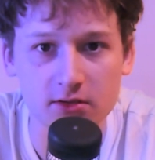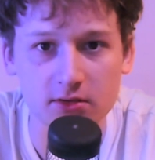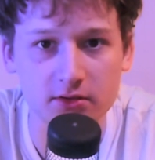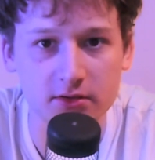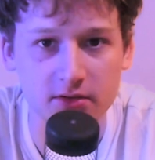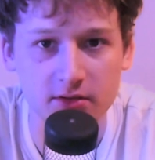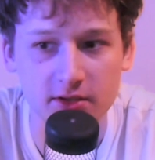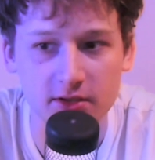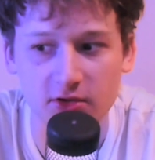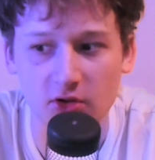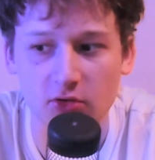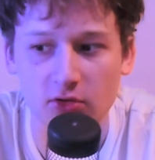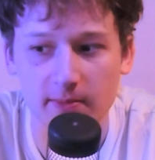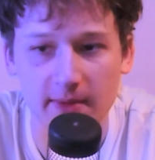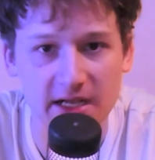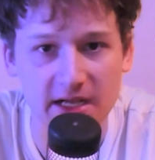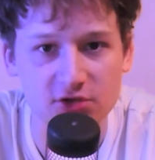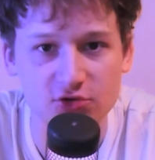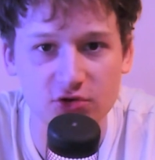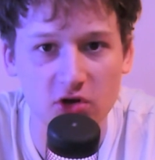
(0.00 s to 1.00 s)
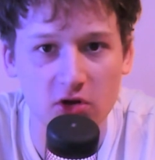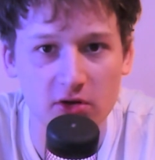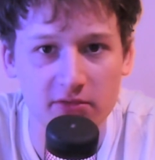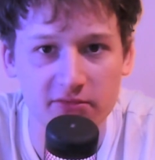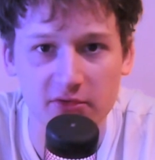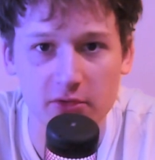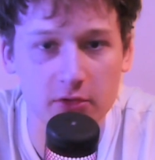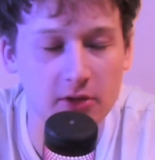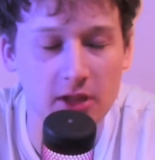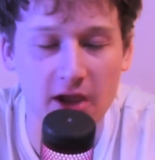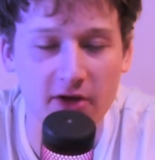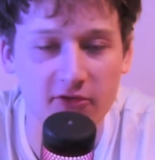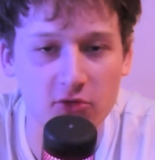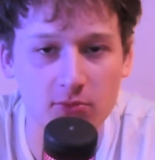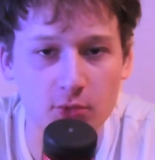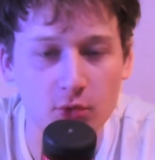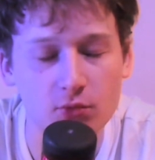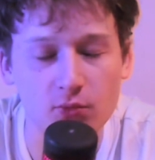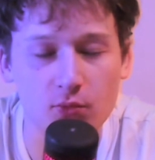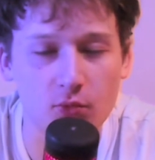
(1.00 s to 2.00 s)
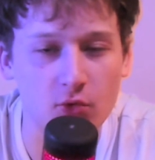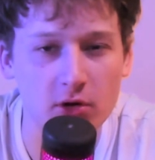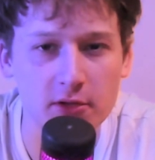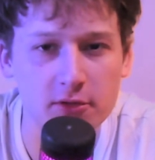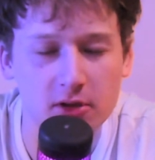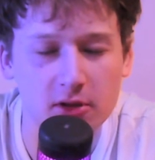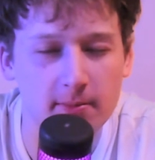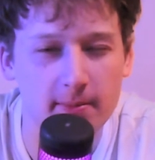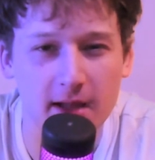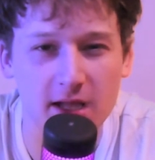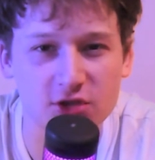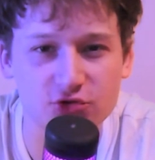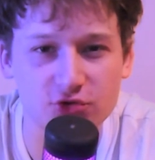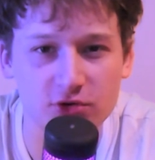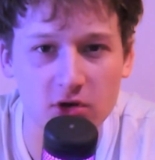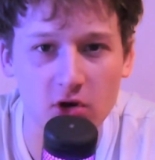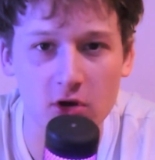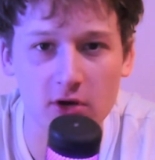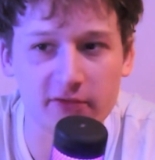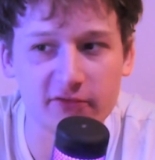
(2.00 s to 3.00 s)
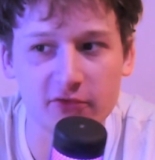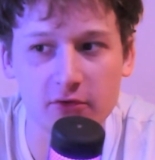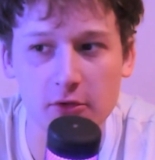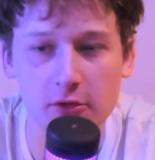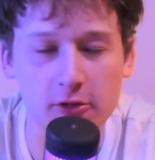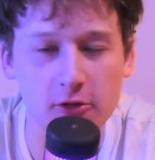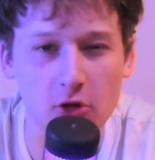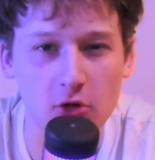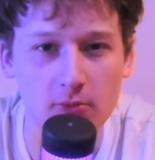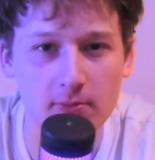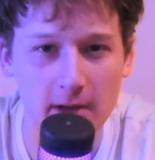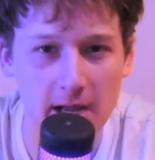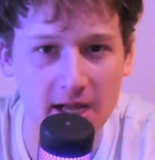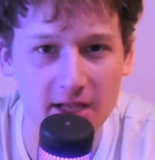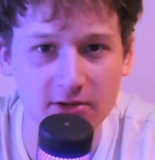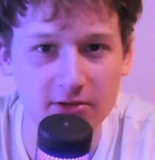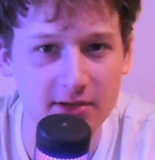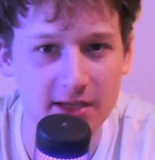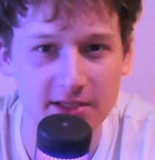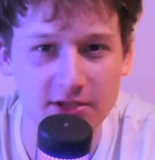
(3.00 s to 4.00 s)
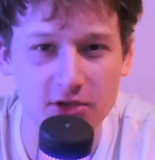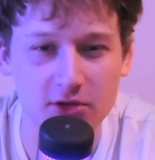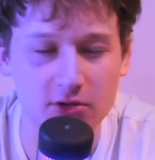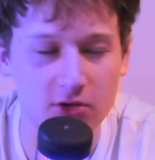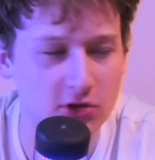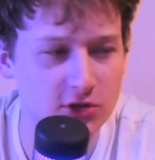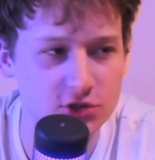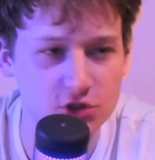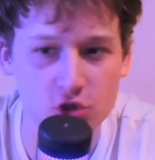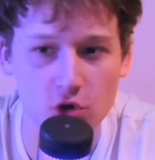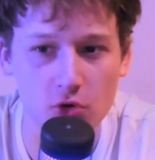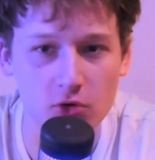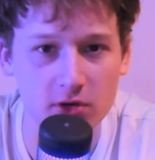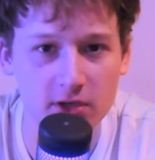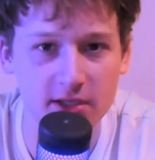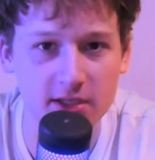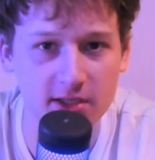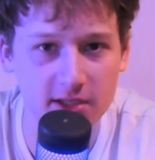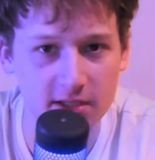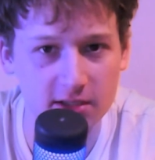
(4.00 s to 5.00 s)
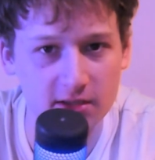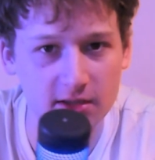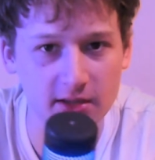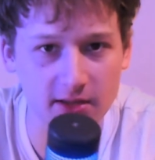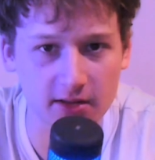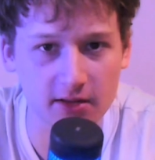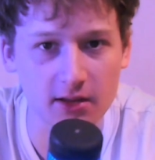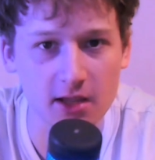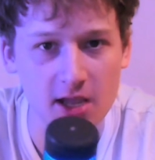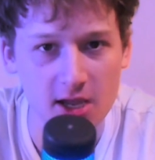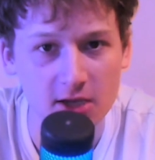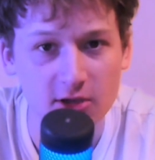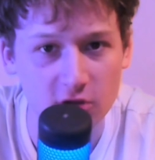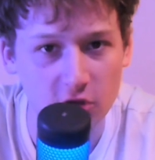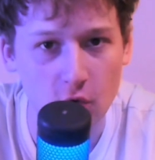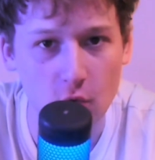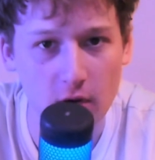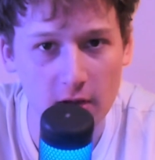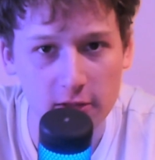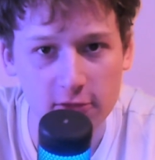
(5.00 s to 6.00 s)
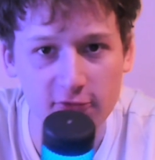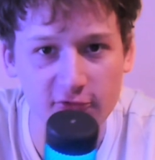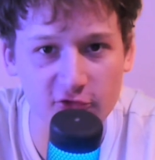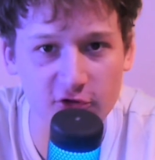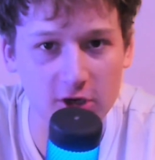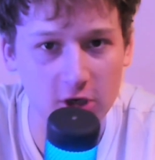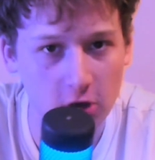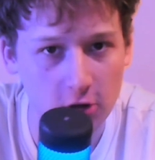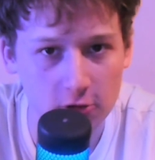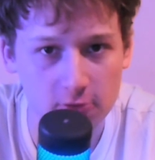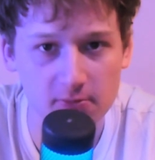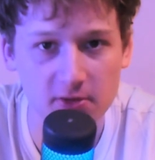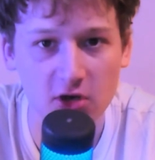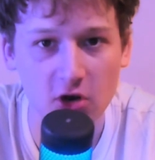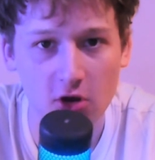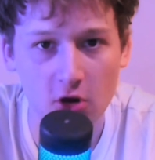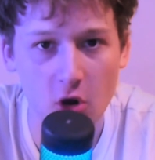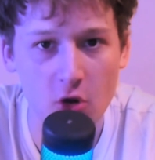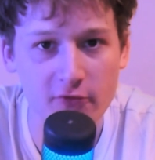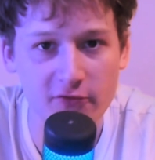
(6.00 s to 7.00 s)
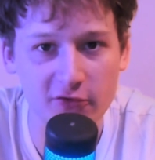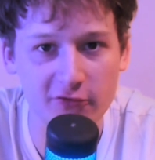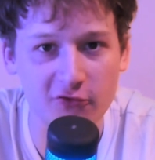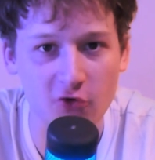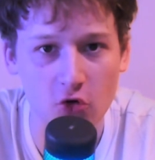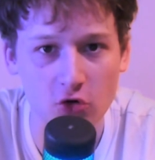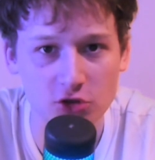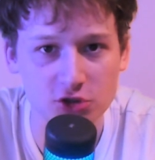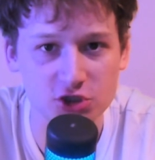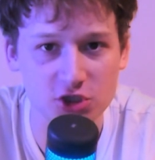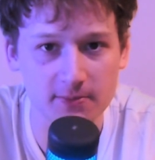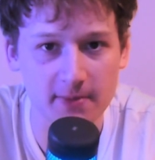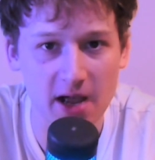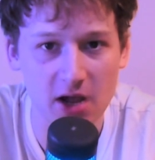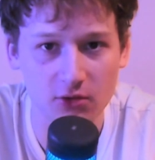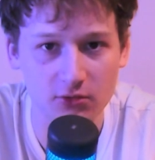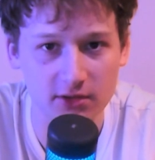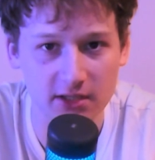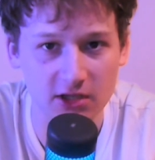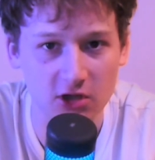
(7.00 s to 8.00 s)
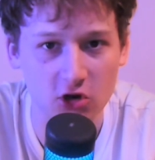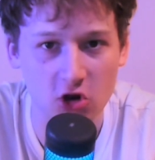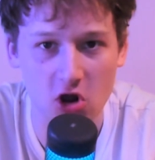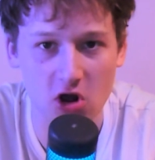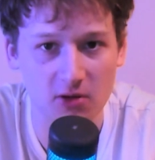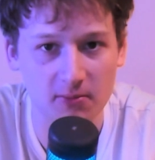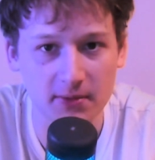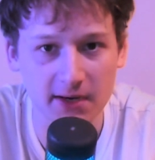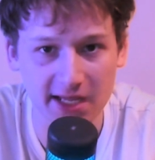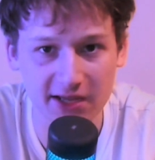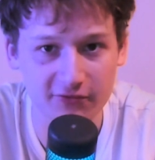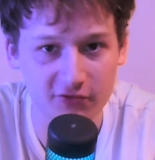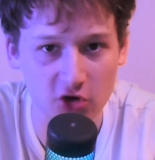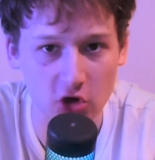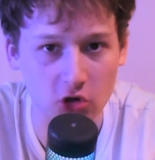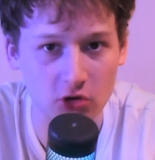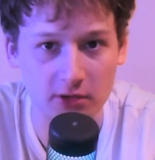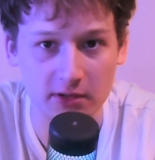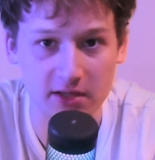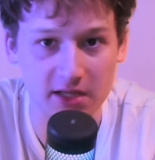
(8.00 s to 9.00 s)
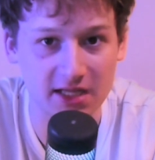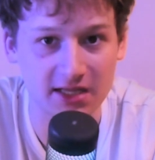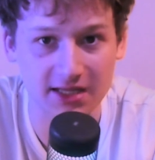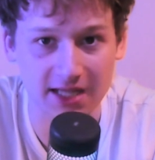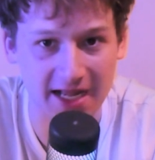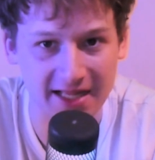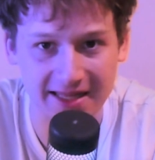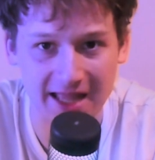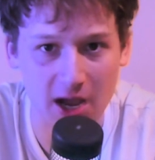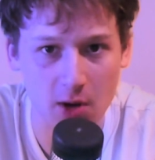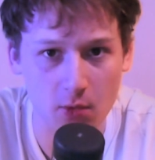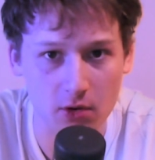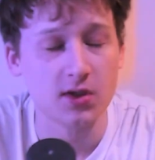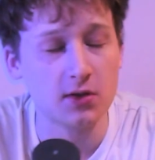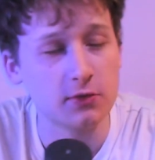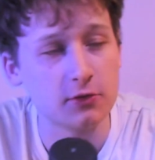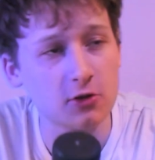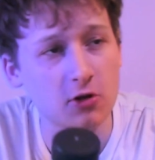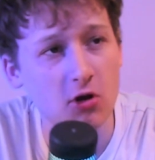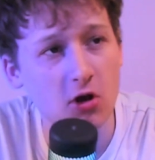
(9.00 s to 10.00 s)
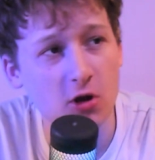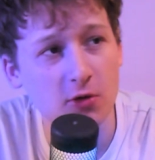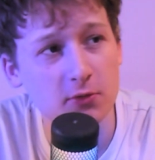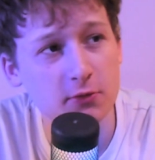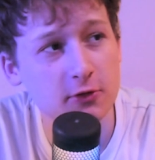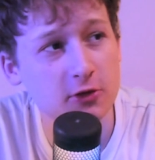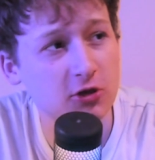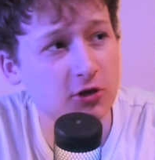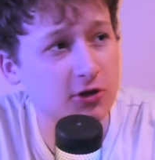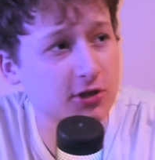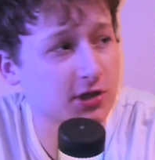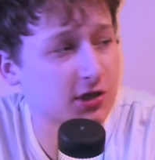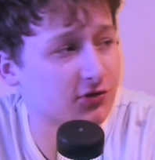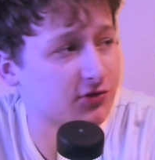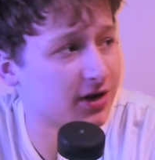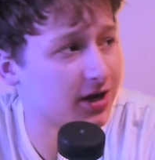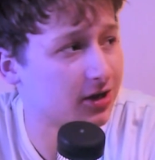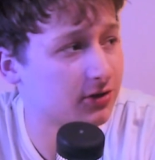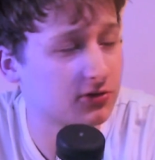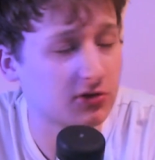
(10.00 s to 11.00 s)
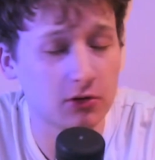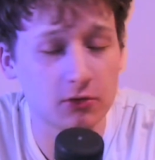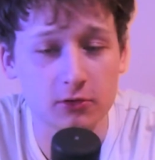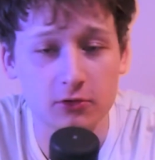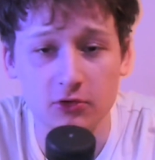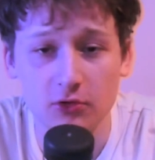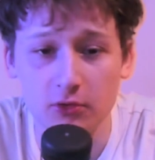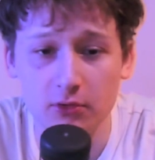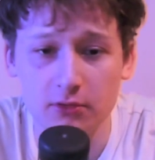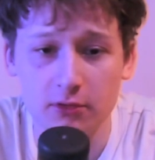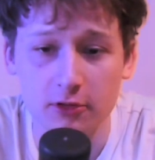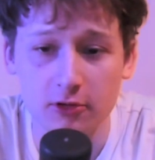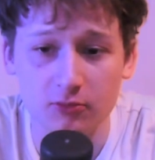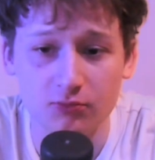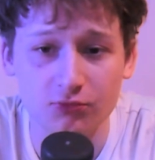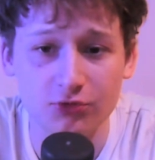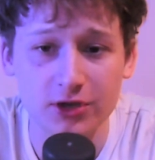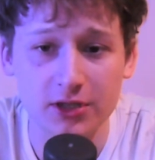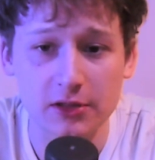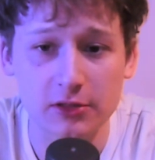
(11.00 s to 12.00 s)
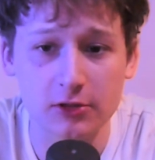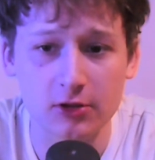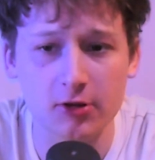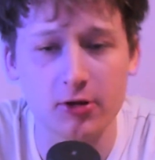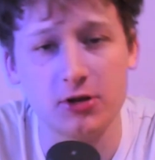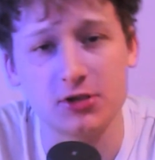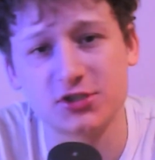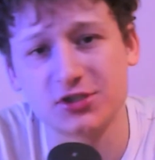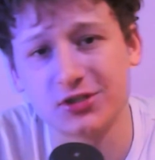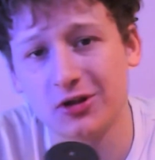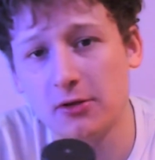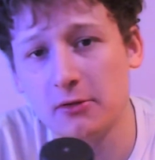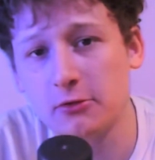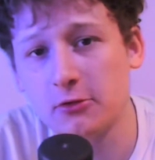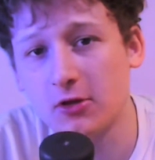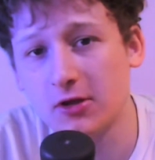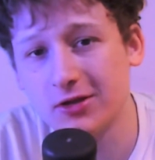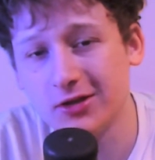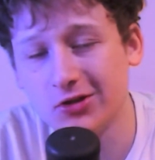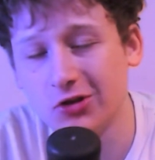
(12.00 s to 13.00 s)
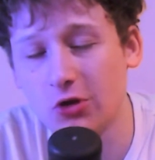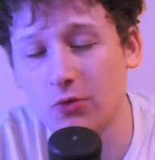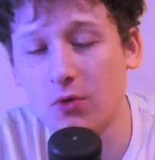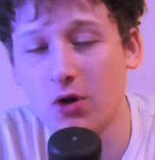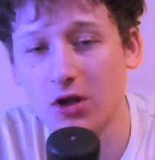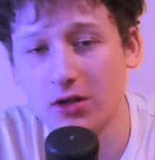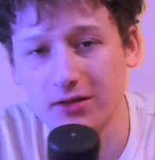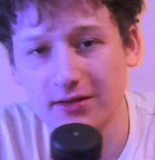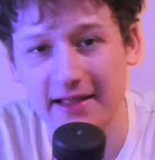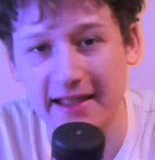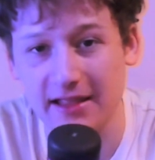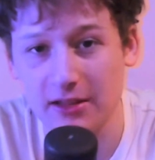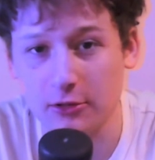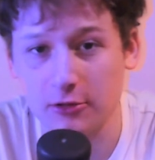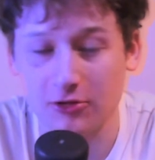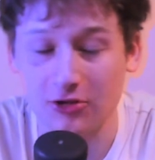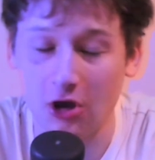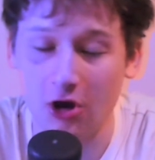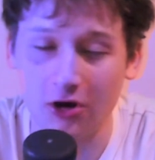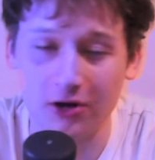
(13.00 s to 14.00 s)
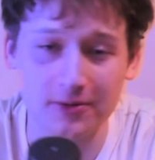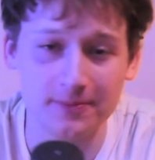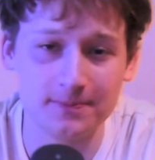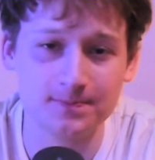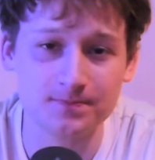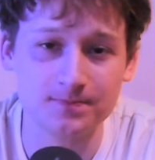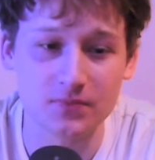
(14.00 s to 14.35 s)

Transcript: You know, the battery life is terrible. Why is the battery life so bad? Can you, like, surely the Quest 3 cost me like over £400 and I can't play for longer than an hour. So I was looking around, I was doing some research, and I was like, you know what, it's time.